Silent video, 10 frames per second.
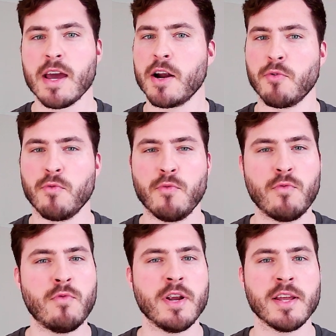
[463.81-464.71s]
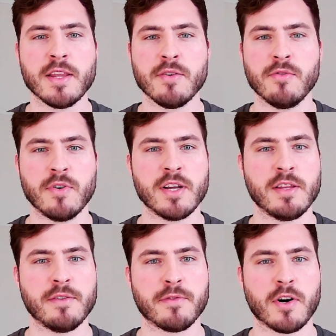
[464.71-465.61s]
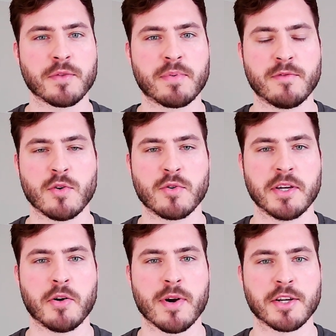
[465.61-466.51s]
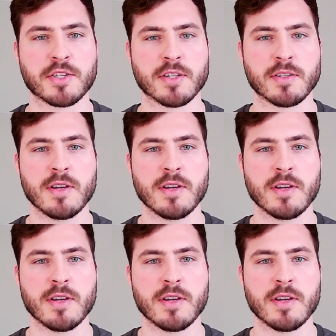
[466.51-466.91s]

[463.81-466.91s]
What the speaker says: a really, really thought-provoking question,